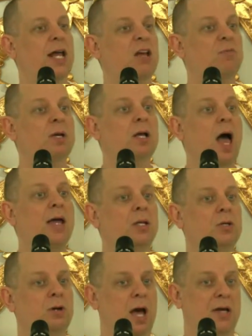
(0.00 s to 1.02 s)
And I've been guiding
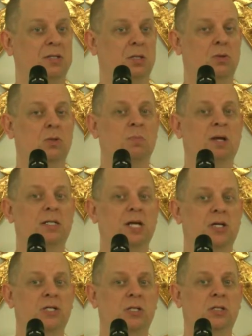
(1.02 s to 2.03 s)
you guys in those
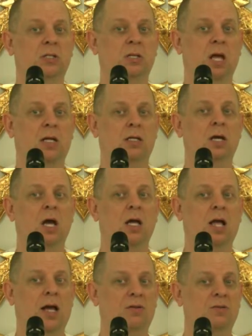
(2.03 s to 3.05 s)
meditations and that
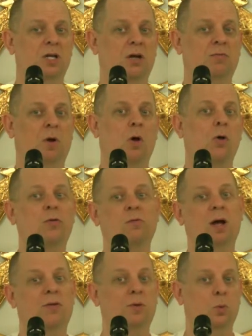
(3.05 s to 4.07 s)
kind of stuff all
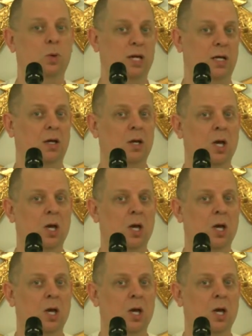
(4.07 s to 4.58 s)
throughout the week.